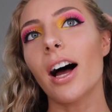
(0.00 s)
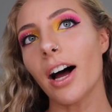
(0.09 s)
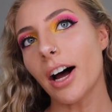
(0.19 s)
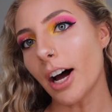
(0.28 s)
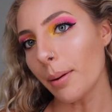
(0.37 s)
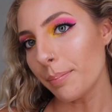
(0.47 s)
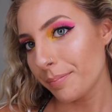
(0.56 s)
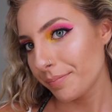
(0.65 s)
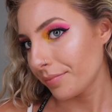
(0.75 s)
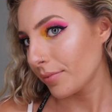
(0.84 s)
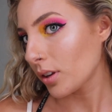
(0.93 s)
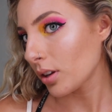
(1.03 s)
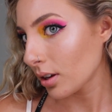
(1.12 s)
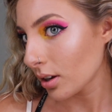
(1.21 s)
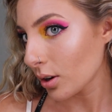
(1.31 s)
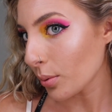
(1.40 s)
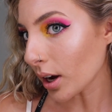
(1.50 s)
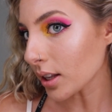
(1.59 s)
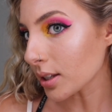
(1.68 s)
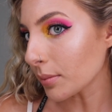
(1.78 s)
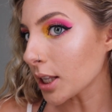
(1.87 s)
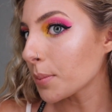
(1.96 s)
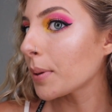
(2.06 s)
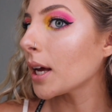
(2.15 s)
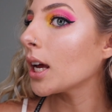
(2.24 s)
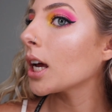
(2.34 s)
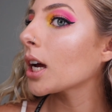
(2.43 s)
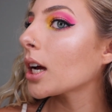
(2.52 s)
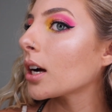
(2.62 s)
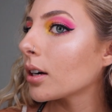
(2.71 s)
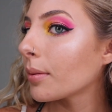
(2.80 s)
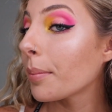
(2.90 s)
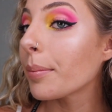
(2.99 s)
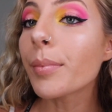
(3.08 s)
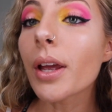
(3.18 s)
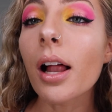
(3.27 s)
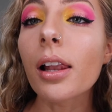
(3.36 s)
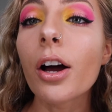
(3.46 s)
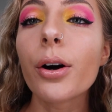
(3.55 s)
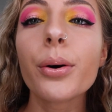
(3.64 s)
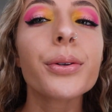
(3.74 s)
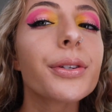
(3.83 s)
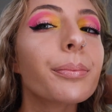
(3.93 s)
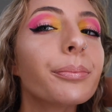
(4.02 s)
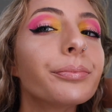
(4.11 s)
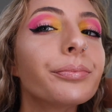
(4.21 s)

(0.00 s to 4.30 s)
Got some nice pink, yellows,